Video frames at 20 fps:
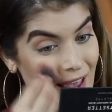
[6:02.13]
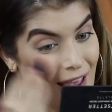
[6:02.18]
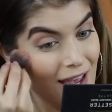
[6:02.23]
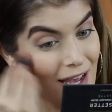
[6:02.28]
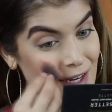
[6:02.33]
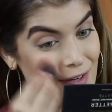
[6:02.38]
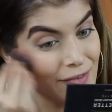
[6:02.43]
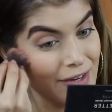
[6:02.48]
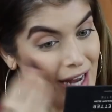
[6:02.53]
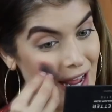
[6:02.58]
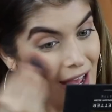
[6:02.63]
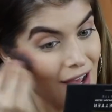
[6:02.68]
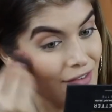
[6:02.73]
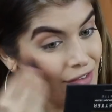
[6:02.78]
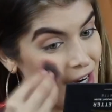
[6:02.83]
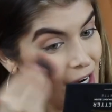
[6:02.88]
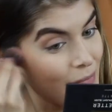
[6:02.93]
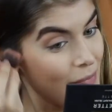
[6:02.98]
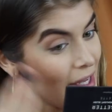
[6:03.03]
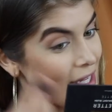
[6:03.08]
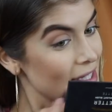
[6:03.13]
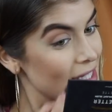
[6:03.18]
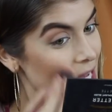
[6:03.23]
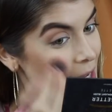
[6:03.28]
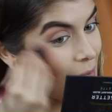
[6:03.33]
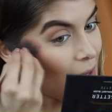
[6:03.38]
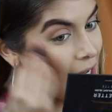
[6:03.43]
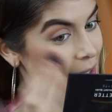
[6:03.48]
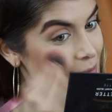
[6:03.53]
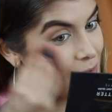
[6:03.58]
And whatever picked
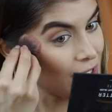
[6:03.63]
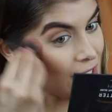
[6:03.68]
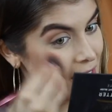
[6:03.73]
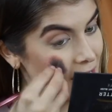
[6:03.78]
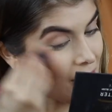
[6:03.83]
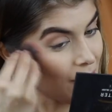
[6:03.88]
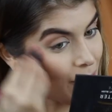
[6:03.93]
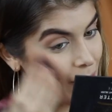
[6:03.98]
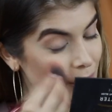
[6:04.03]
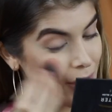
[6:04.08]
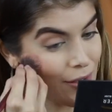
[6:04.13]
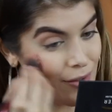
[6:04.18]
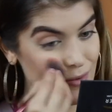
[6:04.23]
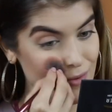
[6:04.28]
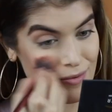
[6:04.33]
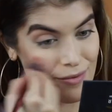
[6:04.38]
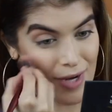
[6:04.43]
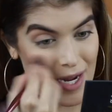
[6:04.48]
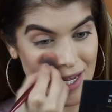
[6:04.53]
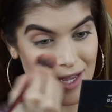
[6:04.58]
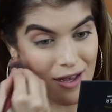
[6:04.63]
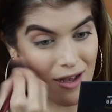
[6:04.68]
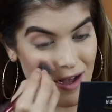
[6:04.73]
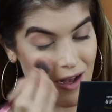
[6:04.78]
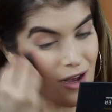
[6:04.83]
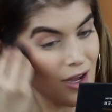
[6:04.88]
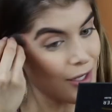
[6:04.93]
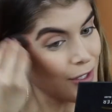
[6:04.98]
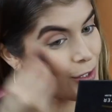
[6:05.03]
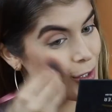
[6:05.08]
up, I'm just going to put right
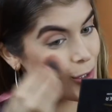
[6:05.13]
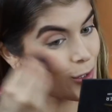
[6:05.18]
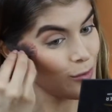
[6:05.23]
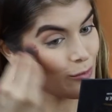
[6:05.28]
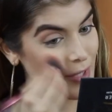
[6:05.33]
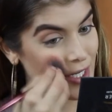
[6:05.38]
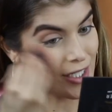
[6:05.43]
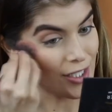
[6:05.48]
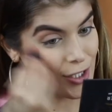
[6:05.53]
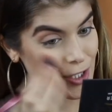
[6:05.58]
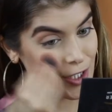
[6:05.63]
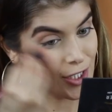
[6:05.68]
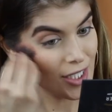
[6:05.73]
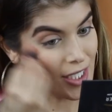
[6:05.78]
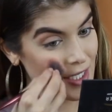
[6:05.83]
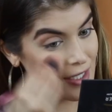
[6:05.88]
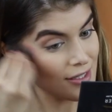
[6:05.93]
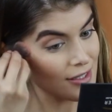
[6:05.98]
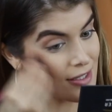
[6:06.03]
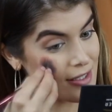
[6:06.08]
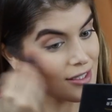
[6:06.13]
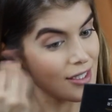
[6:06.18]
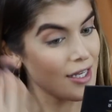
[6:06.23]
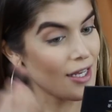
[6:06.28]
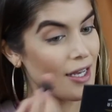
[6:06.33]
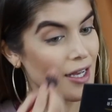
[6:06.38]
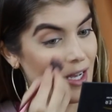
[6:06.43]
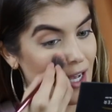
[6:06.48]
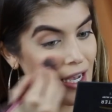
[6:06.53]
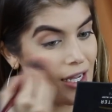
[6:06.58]
onto my cheeks,
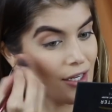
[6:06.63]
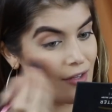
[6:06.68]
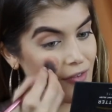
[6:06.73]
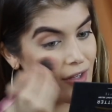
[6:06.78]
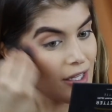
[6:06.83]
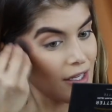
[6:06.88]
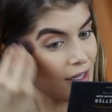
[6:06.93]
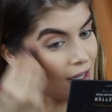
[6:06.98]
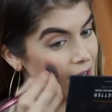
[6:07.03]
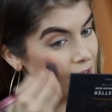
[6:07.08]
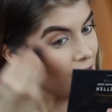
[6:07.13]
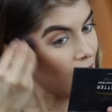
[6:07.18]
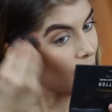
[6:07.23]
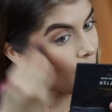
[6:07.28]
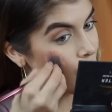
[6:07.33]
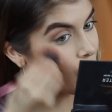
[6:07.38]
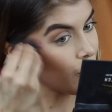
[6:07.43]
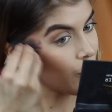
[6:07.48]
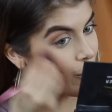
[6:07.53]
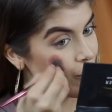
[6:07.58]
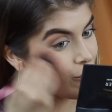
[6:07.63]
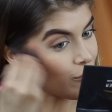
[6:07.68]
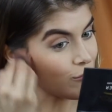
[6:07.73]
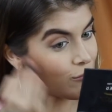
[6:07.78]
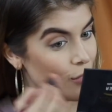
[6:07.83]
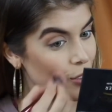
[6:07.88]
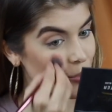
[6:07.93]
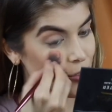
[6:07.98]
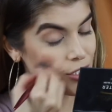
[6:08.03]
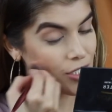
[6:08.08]
kind of in an
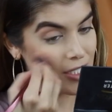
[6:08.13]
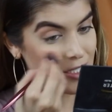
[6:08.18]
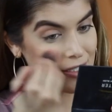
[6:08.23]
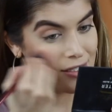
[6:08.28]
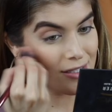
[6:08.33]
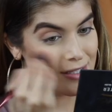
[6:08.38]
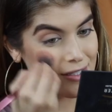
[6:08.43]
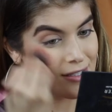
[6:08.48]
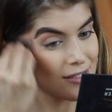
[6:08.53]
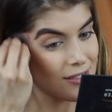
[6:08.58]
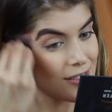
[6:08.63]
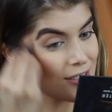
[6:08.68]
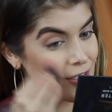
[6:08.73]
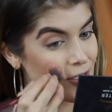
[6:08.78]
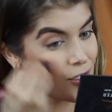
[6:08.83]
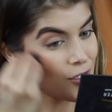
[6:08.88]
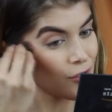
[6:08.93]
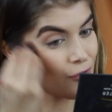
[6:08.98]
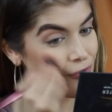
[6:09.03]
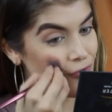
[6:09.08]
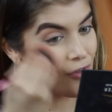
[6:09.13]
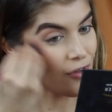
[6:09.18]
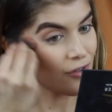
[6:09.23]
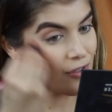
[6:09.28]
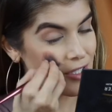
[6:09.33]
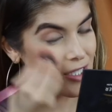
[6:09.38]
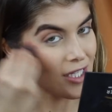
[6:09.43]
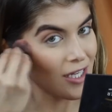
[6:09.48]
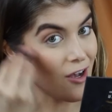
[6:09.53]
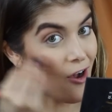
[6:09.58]
upward motion, still
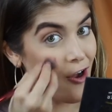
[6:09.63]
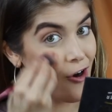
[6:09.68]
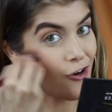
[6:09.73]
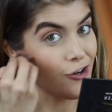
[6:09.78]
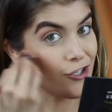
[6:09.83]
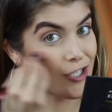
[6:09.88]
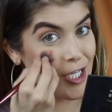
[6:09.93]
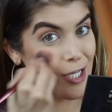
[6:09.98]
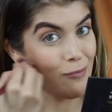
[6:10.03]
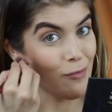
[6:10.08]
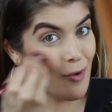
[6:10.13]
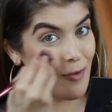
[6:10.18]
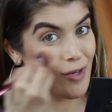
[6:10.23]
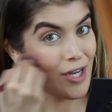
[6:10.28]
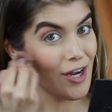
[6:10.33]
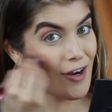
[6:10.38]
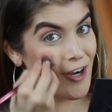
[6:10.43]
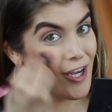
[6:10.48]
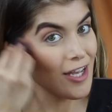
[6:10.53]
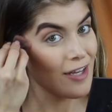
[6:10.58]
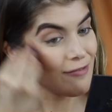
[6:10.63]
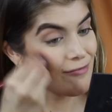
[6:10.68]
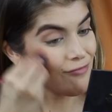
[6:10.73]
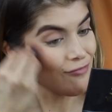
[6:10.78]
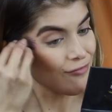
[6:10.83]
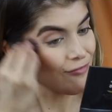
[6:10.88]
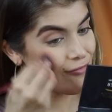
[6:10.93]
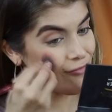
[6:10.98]
focusing on our cheekbone area.